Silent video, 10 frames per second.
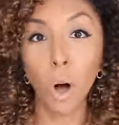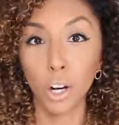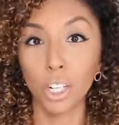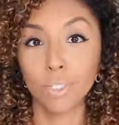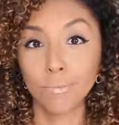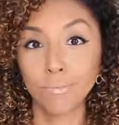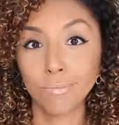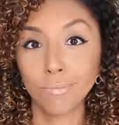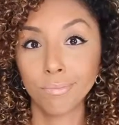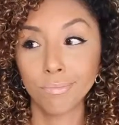water.
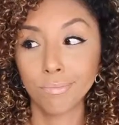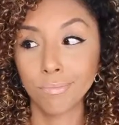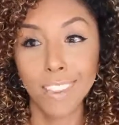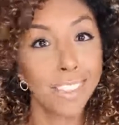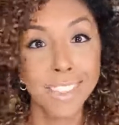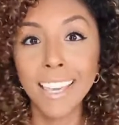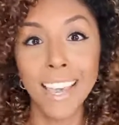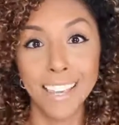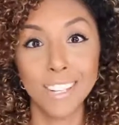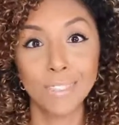
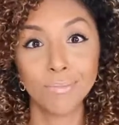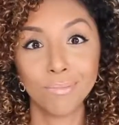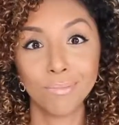The end.